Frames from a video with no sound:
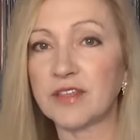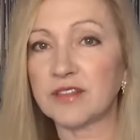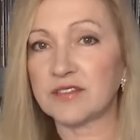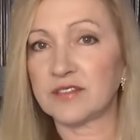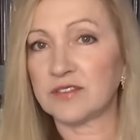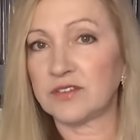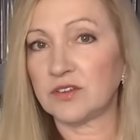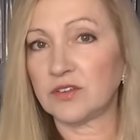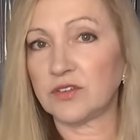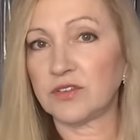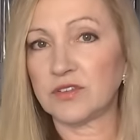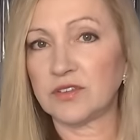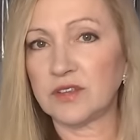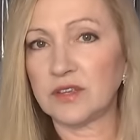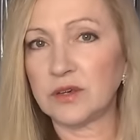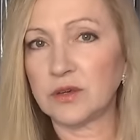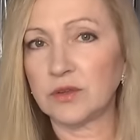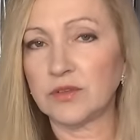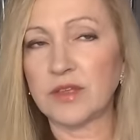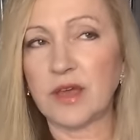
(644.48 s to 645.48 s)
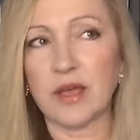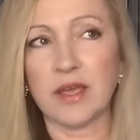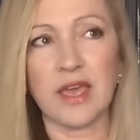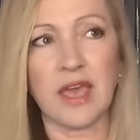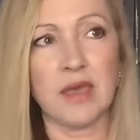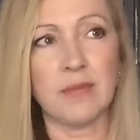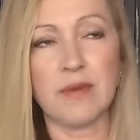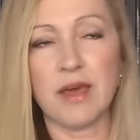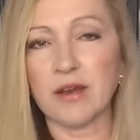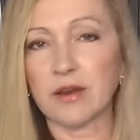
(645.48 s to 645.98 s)
that's still sealed that
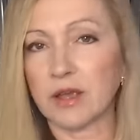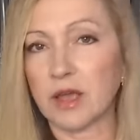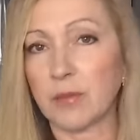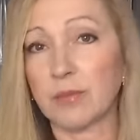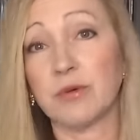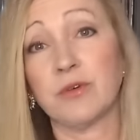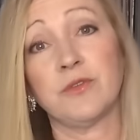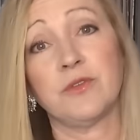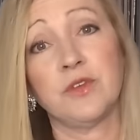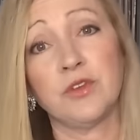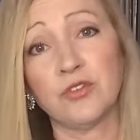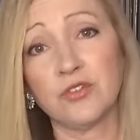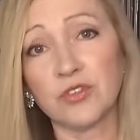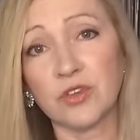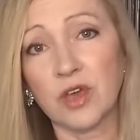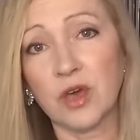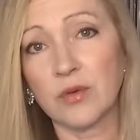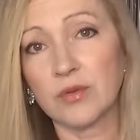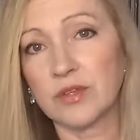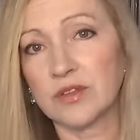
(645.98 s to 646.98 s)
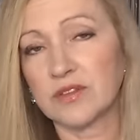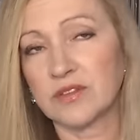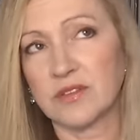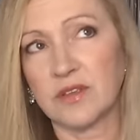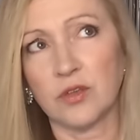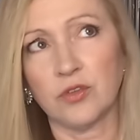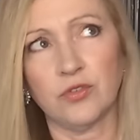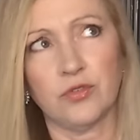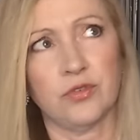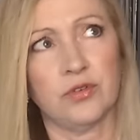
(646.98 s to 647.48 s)
came out a couple of years ago that
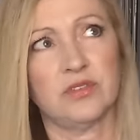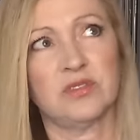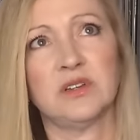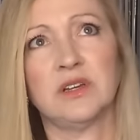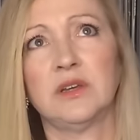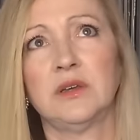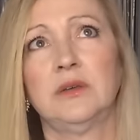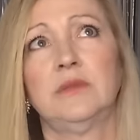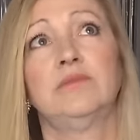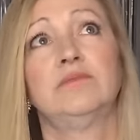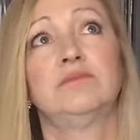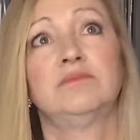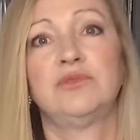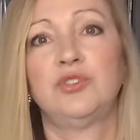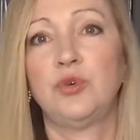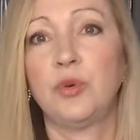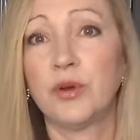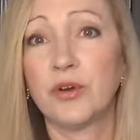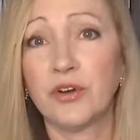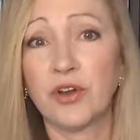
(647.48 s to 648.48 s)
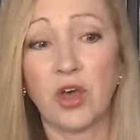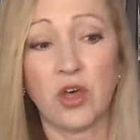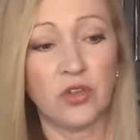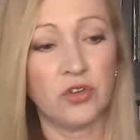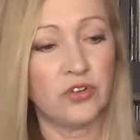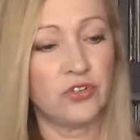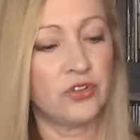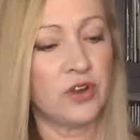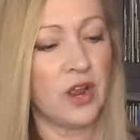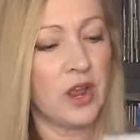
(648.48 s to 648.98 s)
sells for
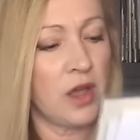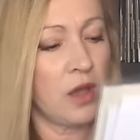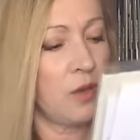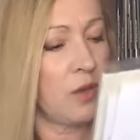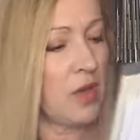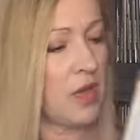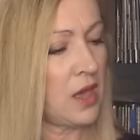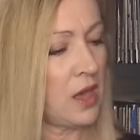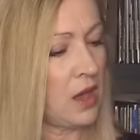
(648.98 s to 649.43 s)
$200 now.